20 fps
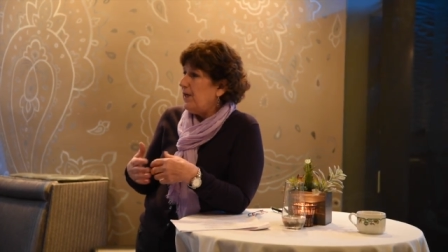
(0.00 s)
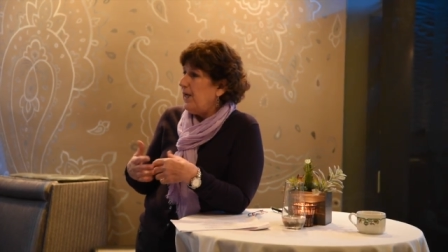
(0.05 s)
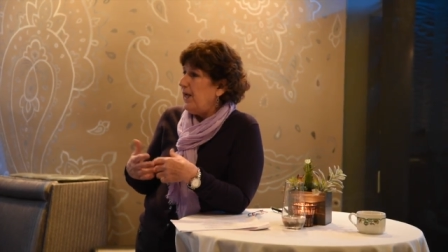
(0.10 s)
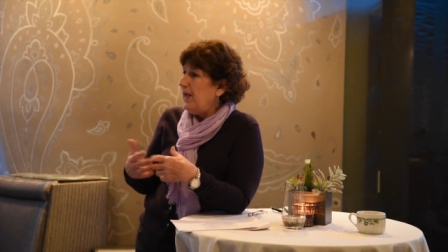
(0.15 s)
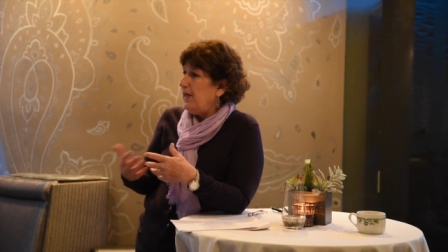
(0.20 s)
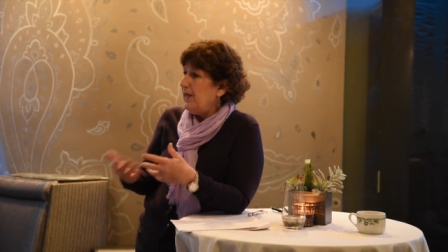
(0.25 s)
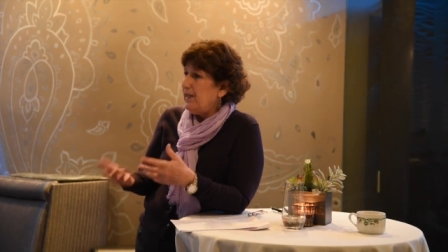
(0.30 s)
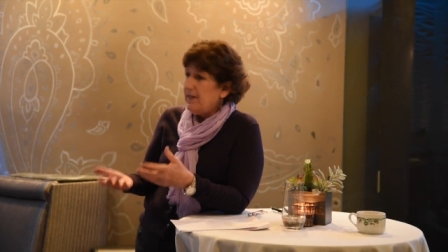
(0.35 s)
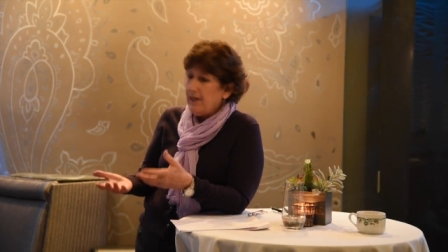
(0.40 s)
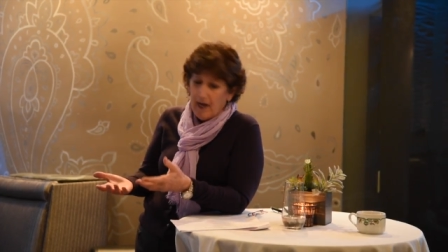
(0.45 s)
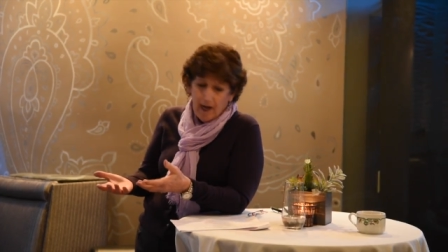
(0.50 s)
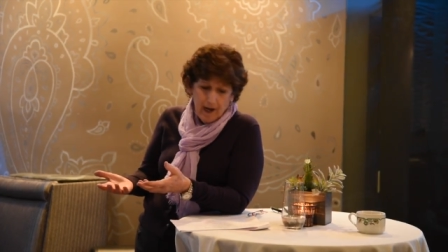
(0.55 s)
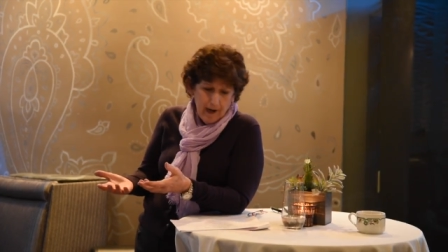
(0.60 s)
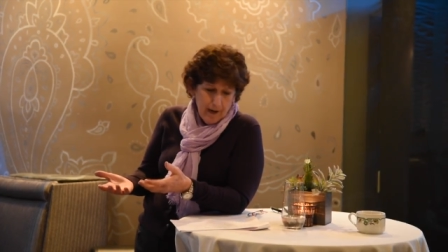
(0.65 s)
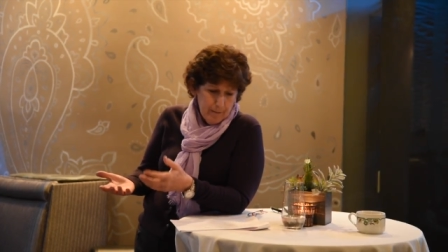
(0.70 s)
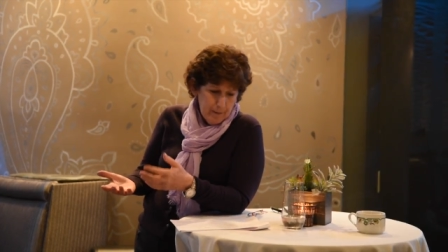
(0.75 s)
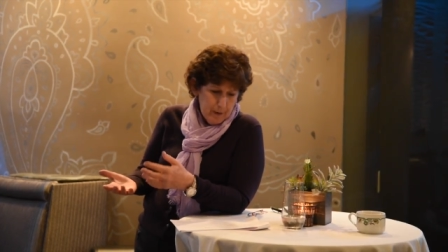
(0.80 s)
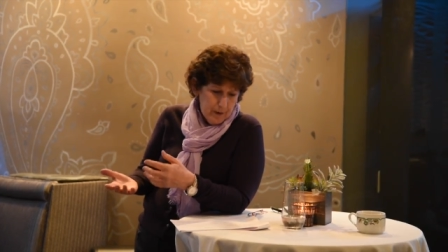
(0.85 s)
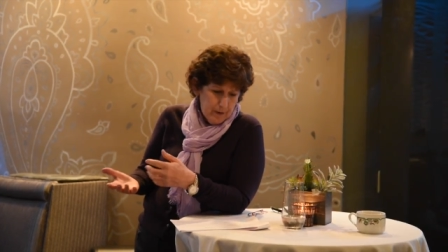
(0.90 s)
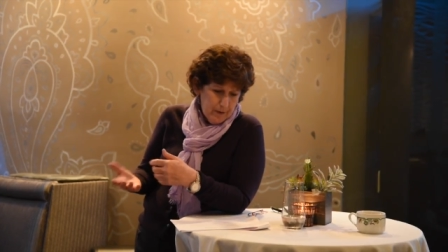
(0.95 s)
Can
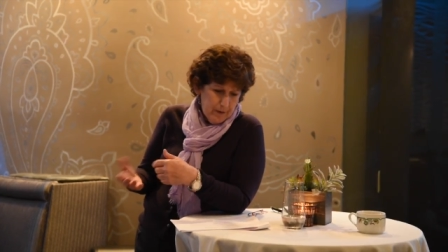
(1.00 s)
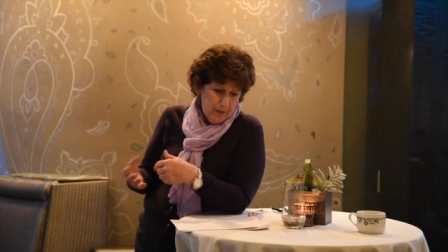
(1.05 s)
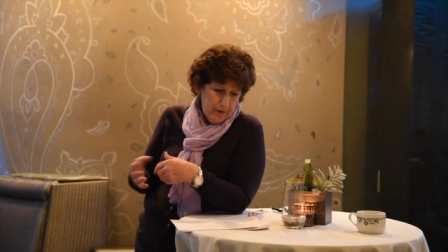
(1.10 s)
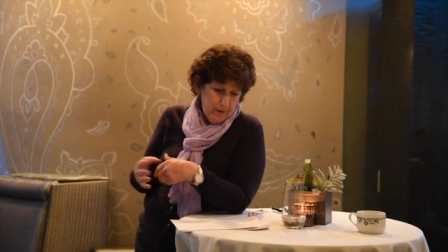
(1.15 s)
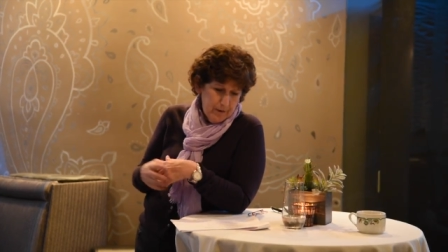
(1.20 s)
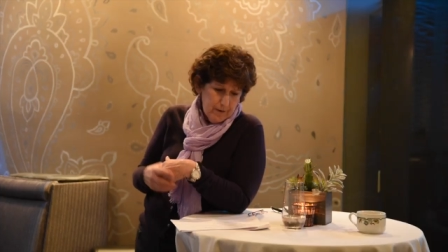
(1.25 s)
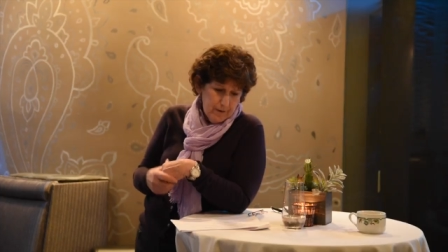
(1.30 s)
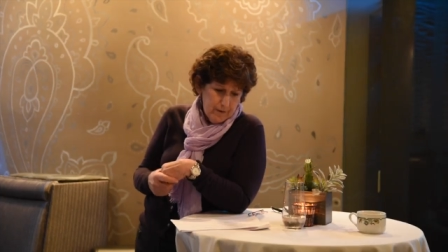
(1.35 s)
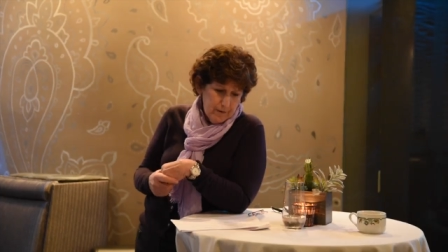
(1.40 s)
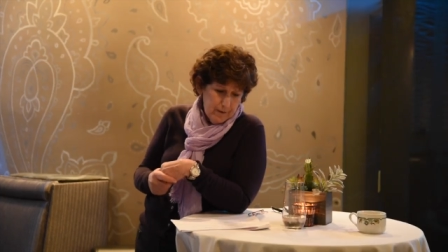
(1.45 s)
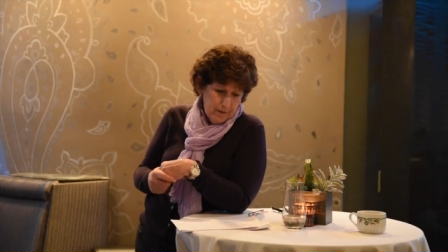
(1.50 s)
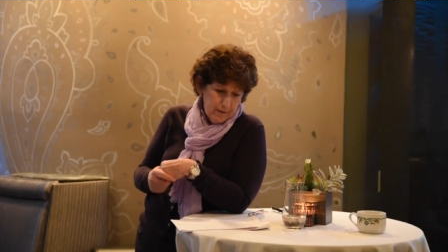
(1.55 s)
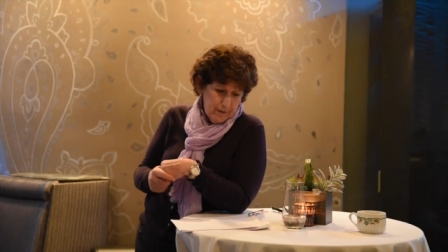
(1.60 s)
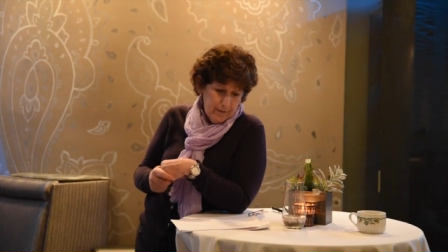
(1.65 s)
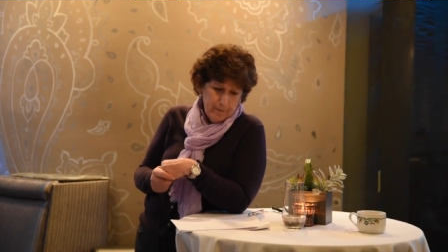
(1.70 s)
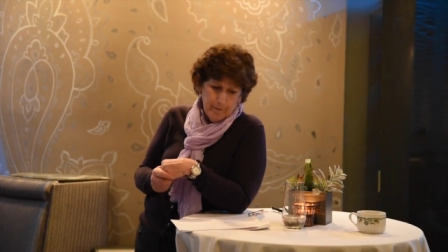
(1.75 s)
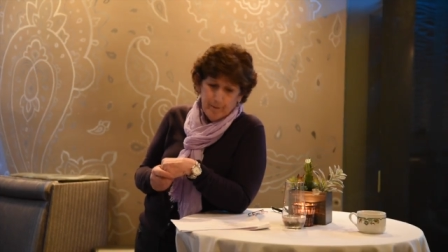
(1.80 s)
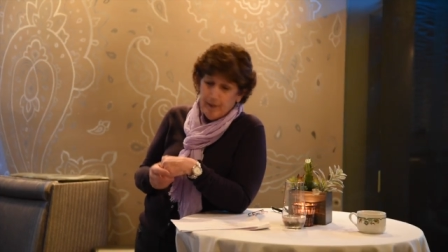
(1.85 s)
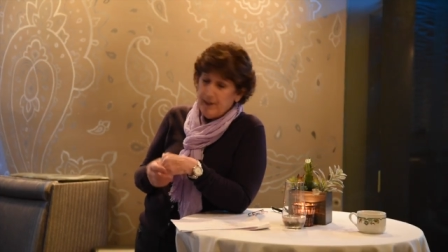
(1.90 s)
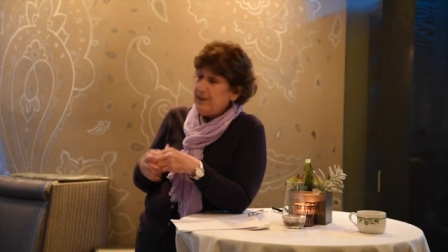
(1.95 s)
Capital,
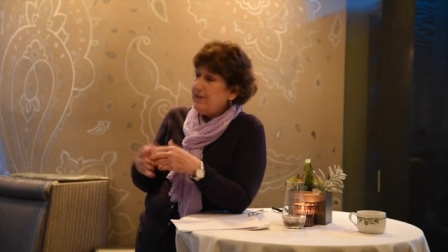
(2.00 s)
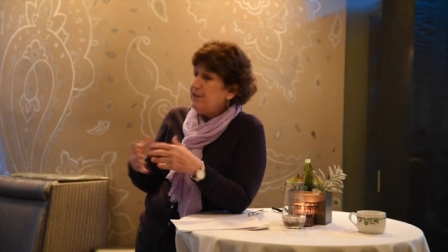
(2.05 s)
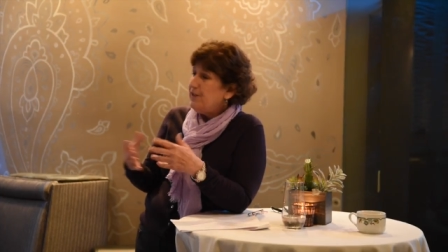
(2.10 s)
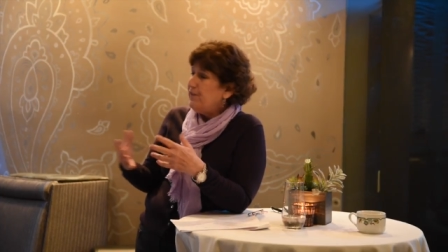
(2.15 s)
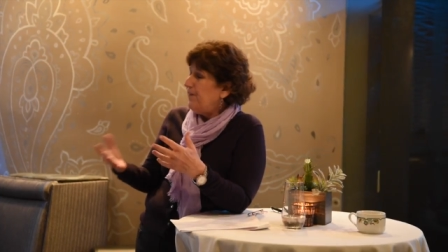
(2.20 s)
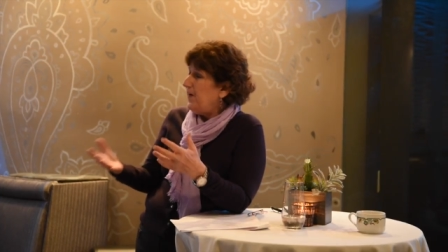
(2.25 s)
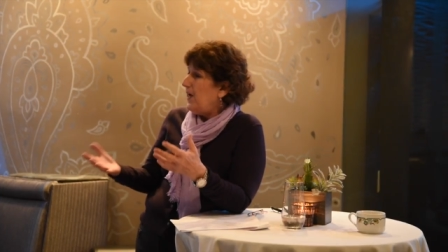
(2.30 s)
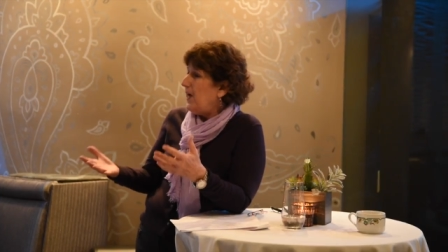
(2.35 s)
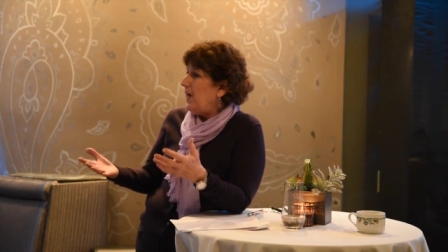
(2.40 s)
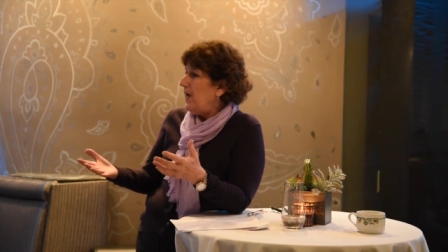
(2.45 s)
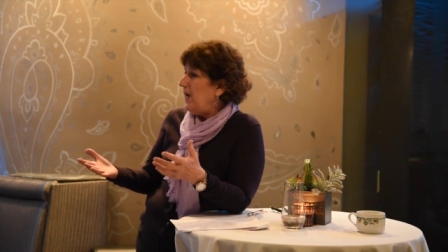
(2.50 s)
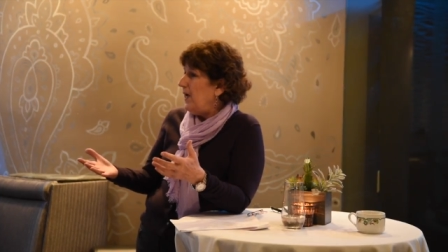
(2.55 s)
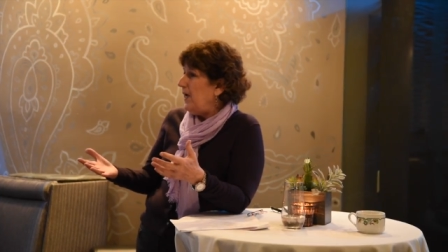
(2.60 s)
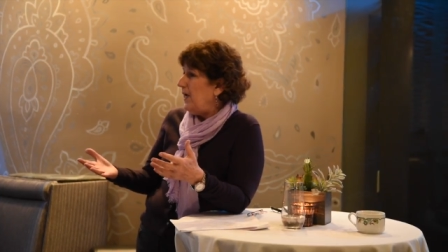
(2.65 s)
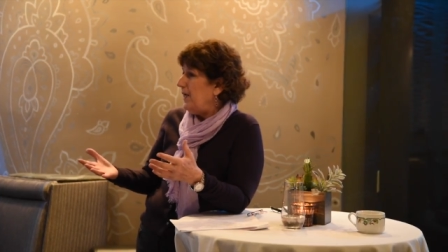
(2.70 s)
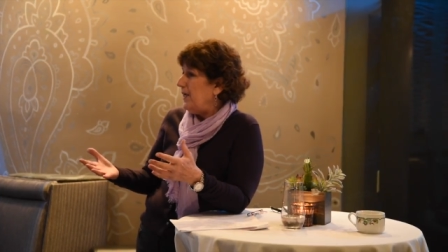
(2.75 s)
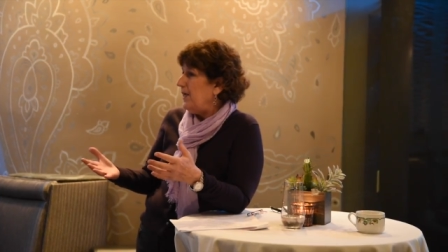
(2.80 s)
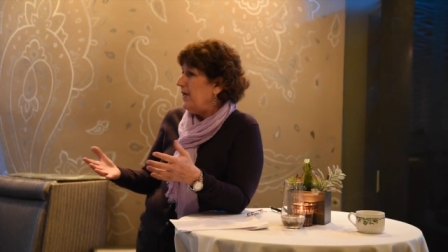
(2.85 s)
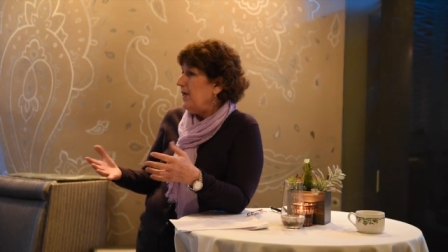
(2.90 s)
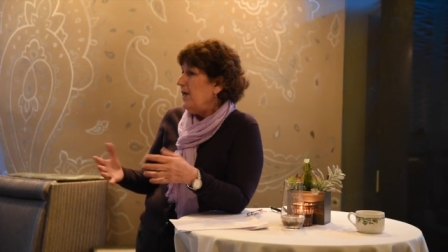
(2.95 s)

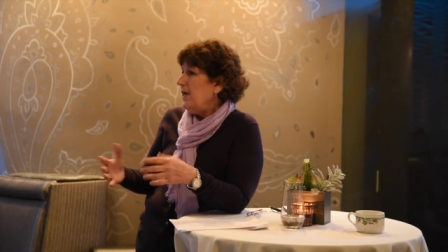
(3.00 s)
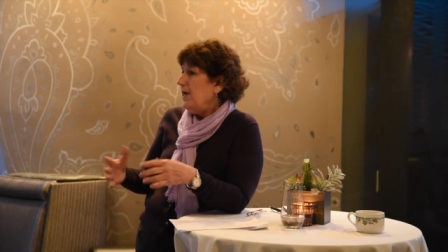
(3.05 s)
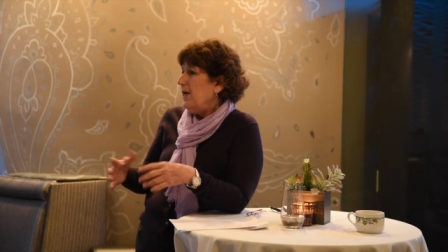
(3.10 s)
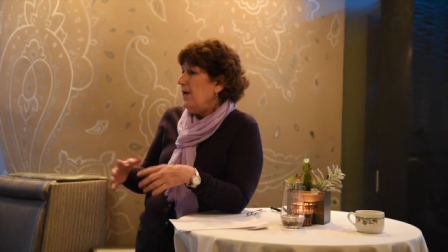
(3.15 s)
BizFi.